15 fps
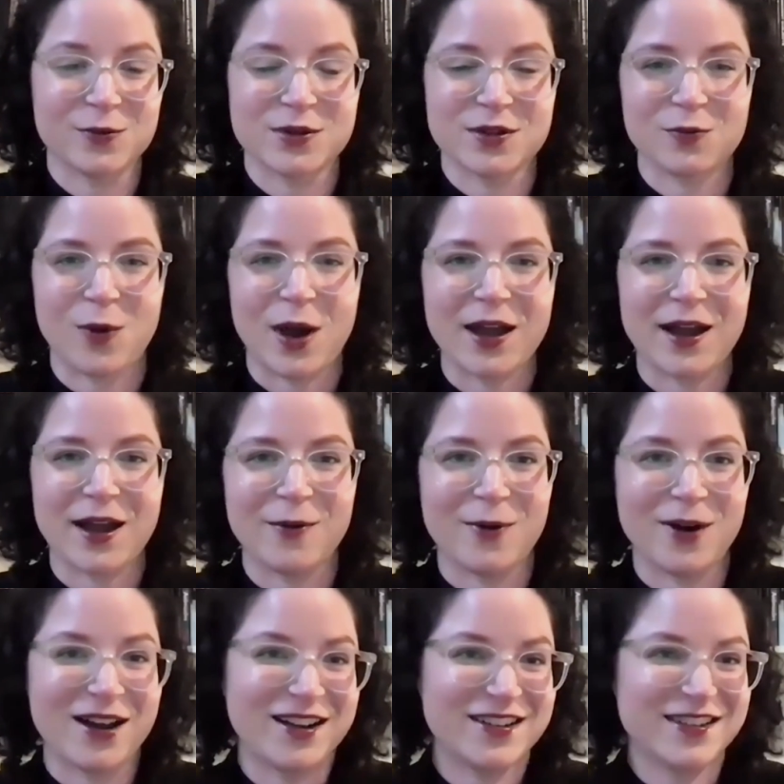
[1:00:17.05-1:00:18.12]
which is why I
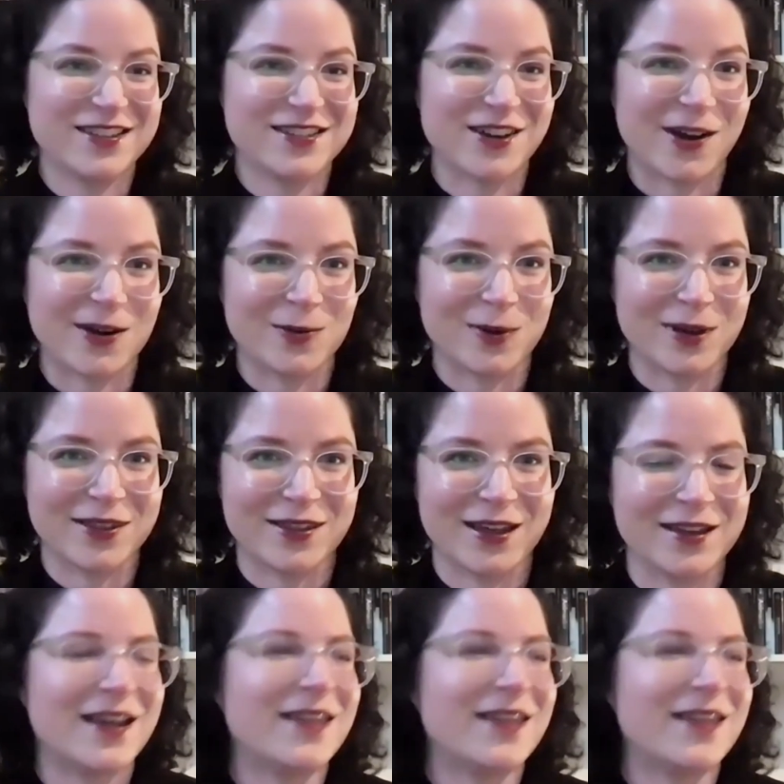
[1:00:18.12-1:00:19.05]
wanted to start with it.